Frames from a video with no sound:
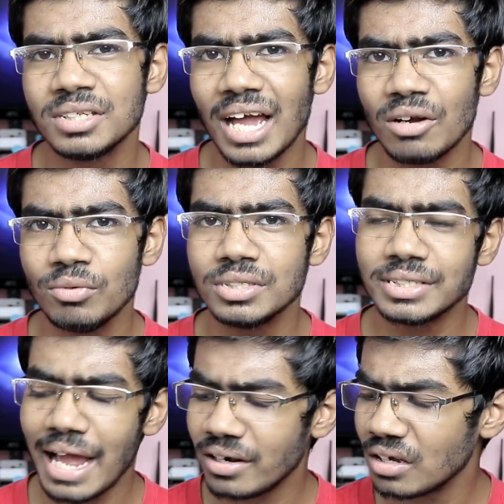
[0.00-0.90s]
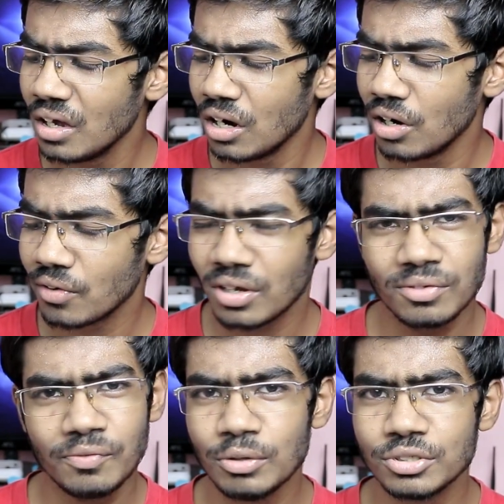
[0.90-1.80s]
it can withstand a
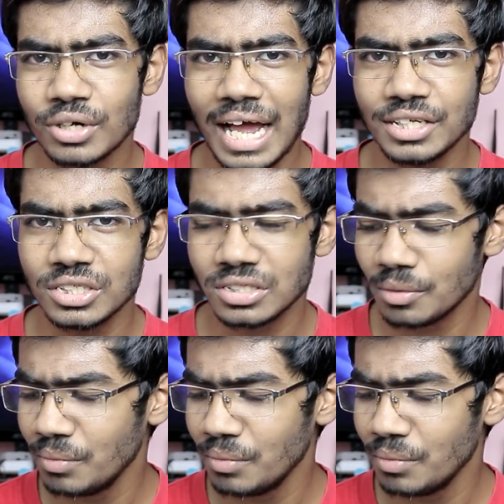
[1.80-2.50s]
few scratches,